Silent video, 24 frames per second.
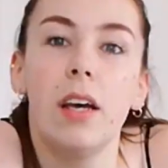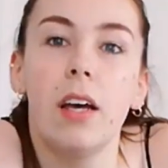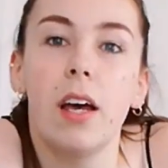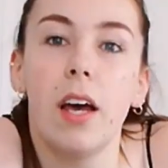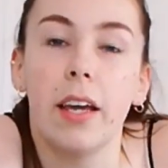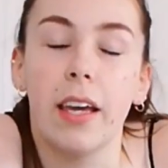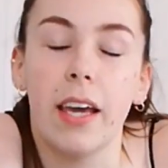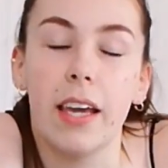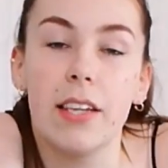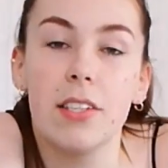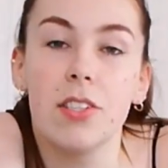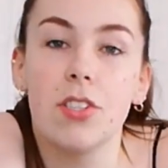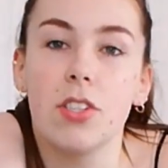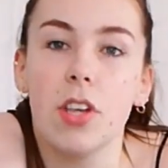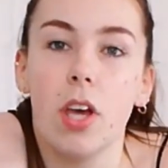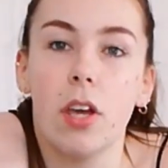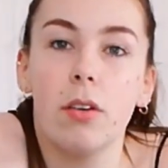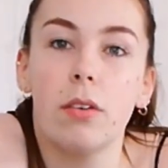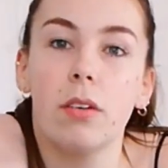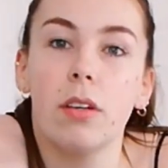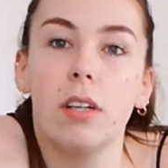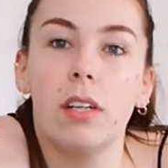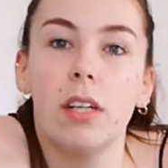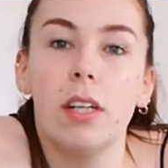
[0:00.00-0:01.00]
Okay, so
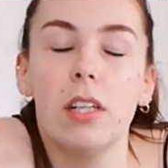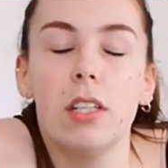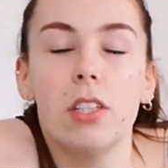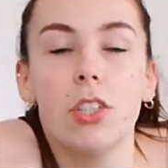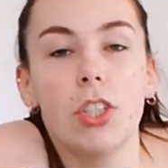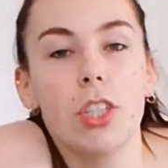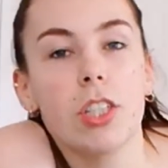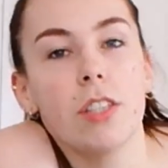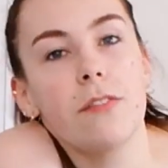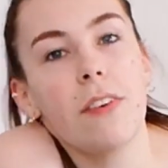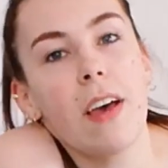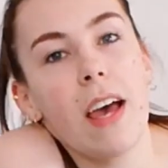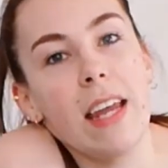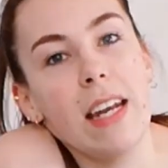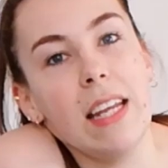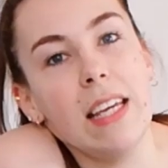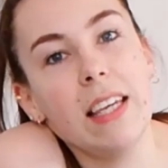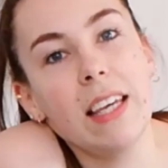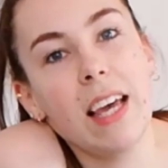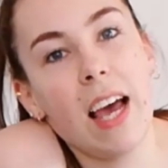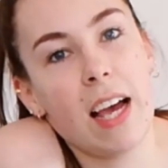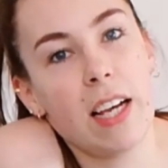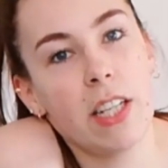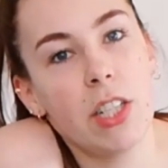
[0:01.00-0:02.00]
just for any
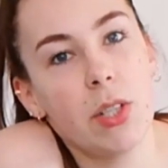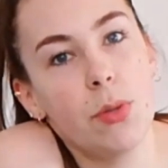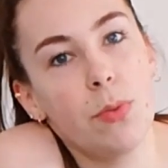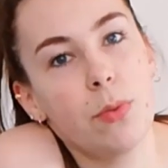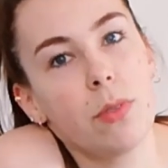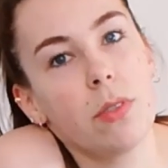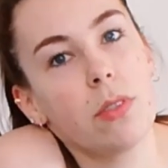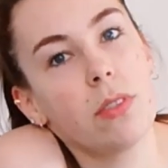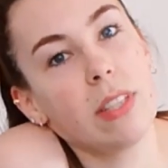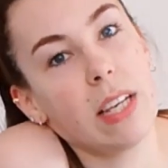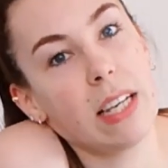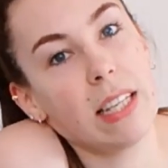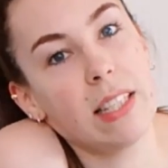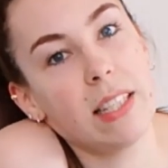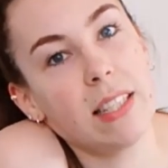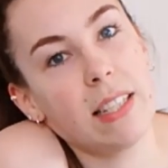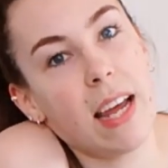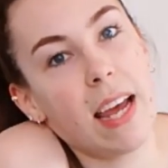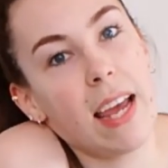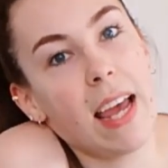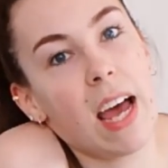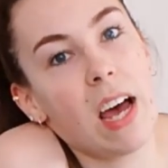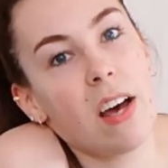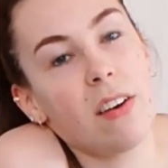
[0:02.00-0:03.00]
casual
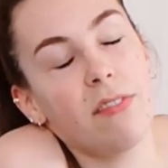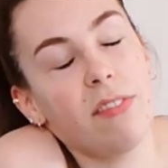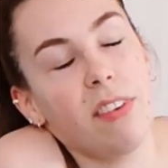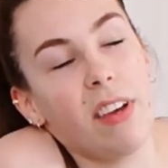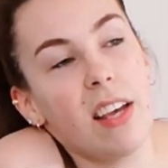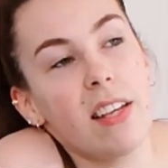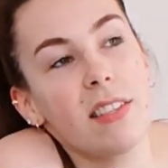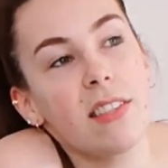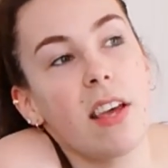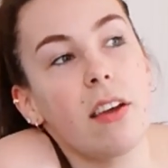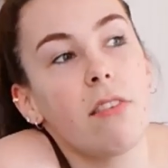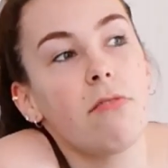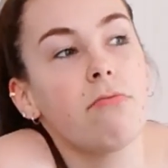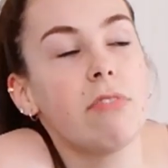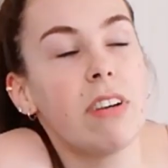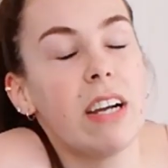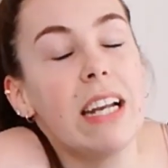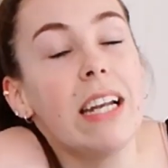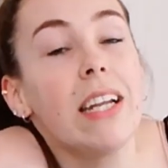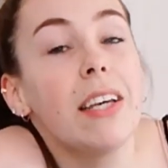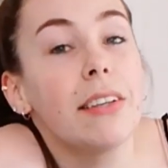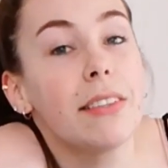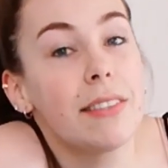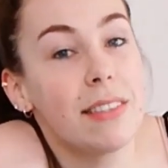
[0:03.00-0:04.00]
day-to-day outfits, a
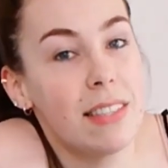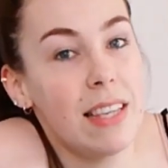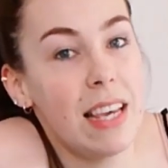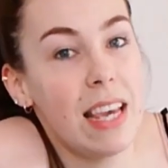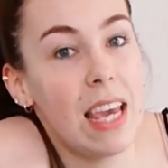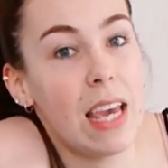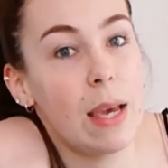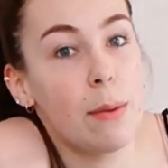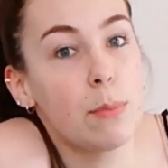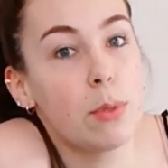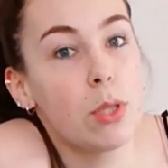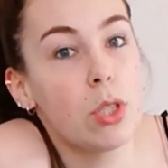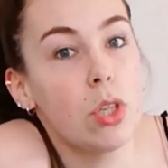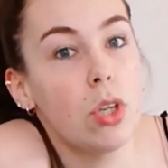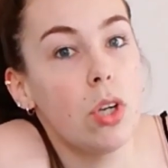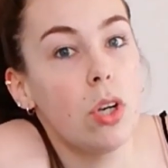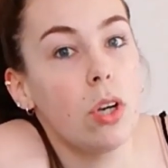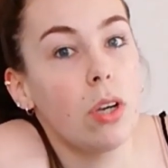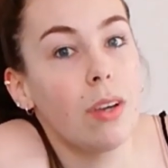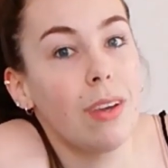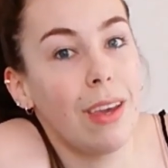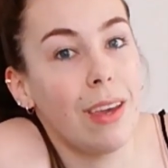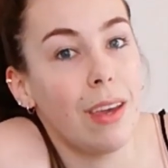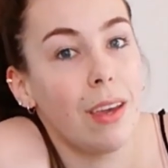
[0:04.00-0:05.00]
really good tip to
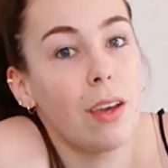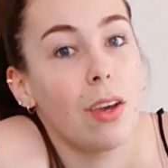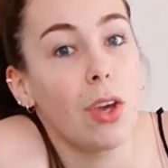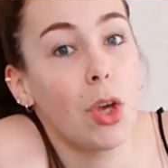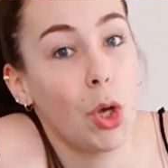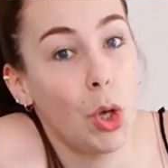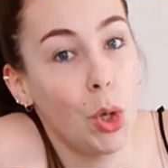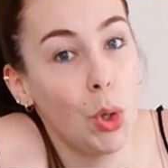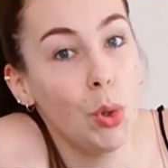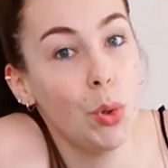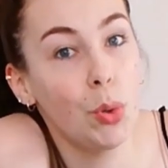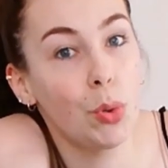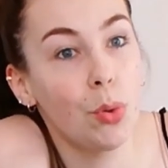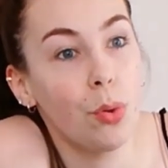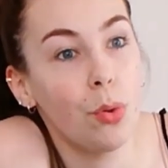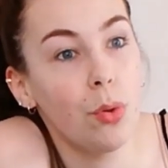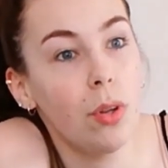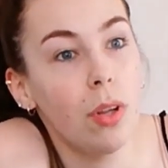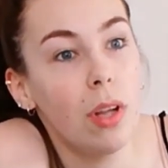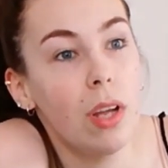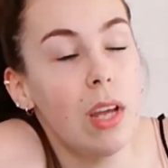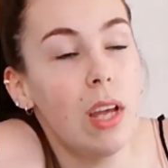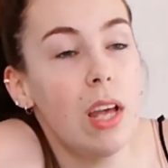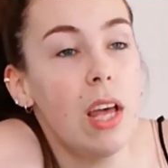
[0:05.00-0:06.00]
looking cool
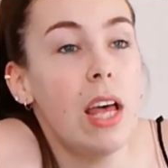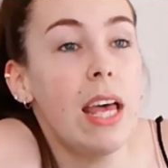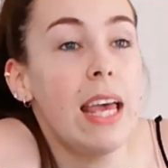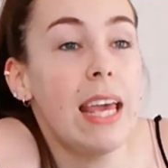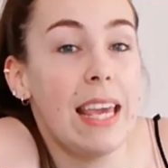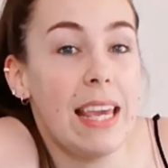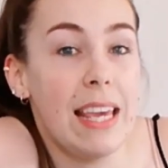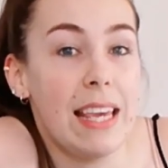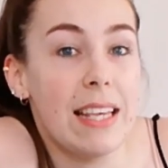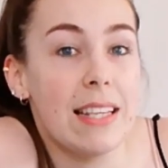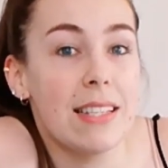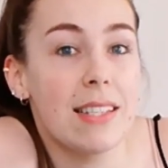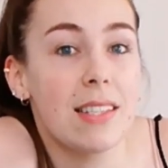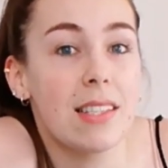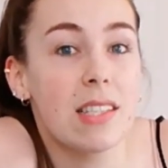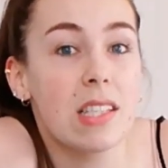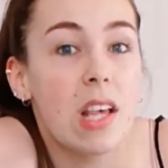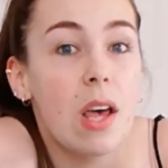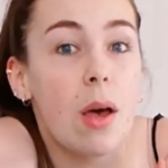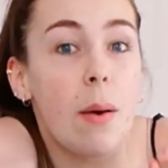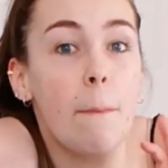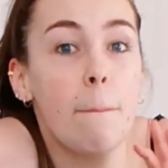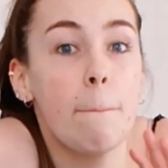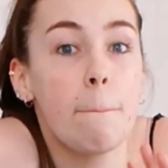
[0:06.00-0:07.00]
is
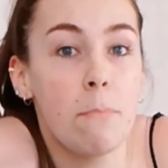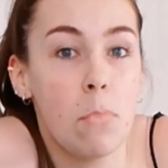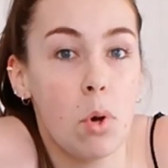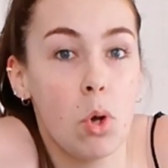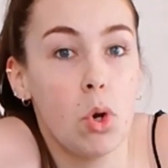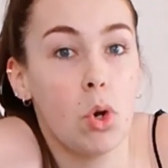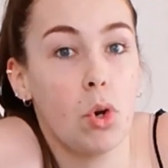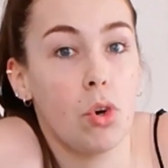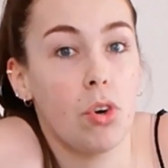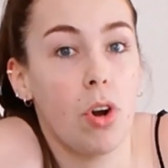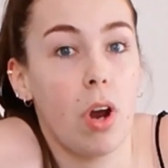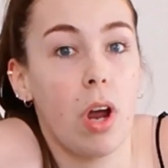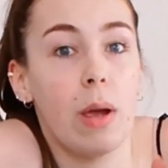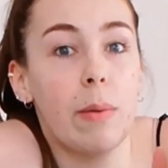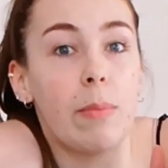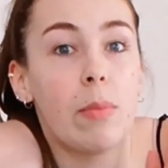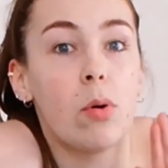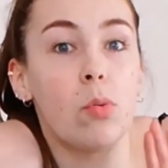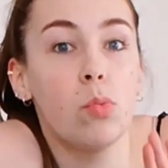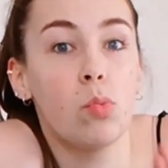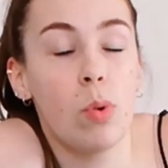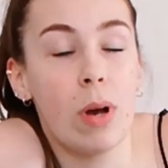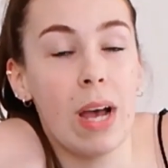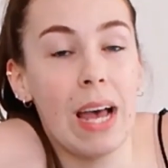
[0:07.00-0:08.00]
monochrome.
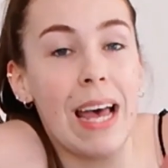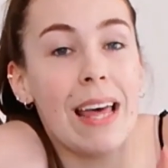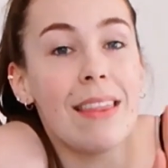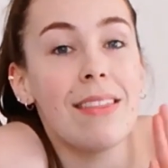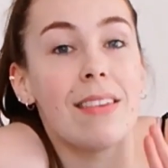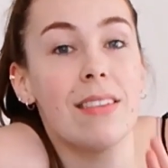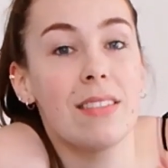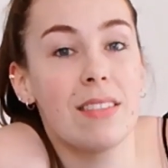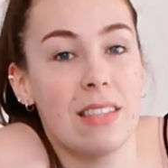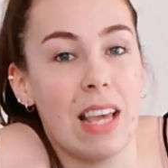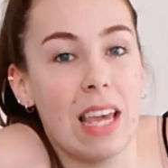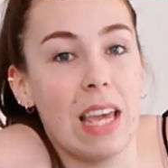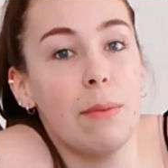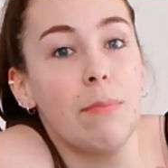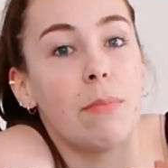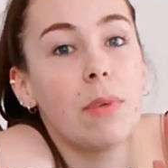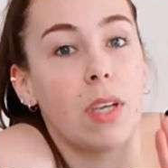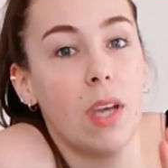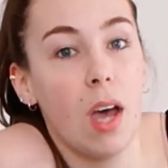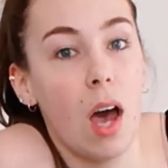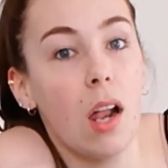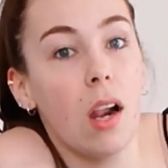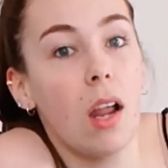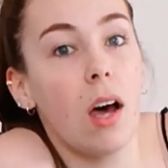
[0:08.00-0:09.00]
Wear the same
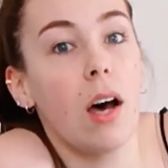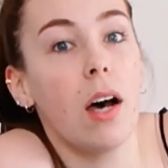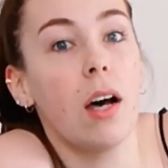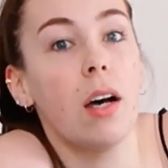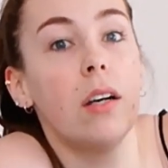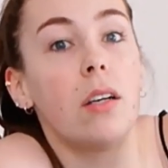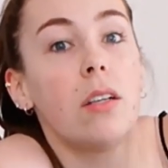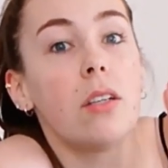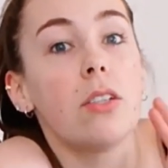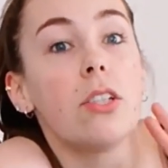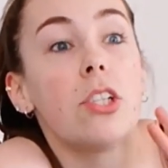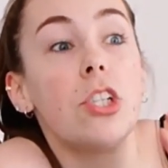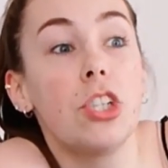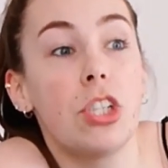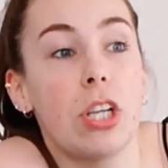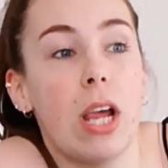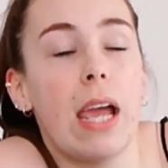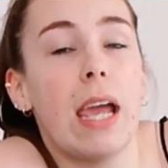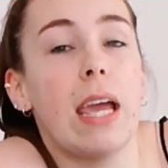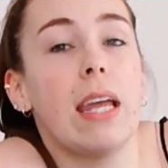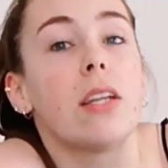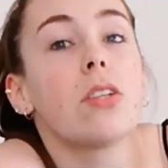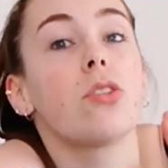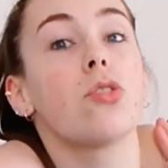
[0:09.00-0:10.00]
colour
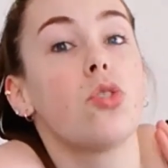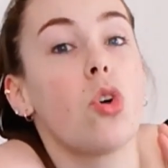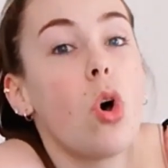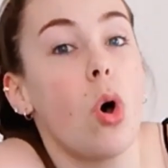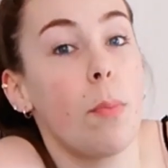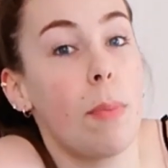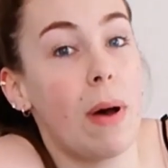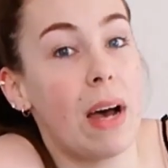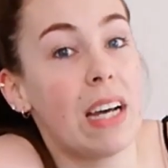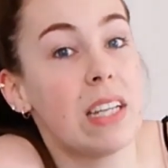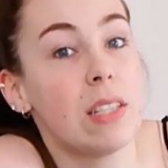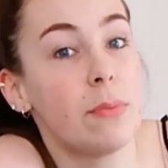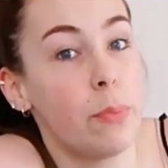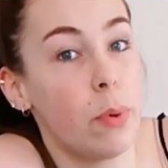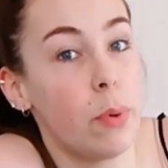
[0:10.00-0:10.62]
shade top and